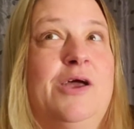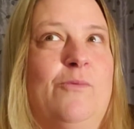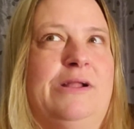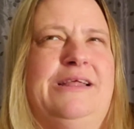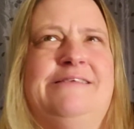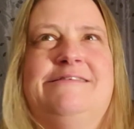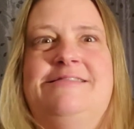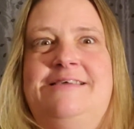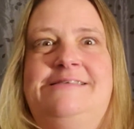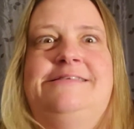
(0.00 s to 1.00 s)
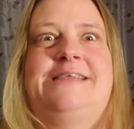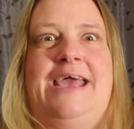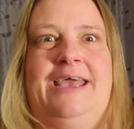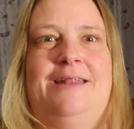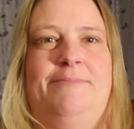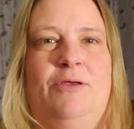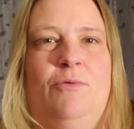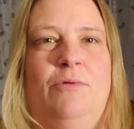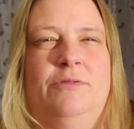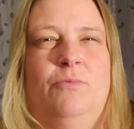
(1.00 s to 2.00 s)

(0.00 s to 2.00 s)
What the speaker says: what is this day going to behold?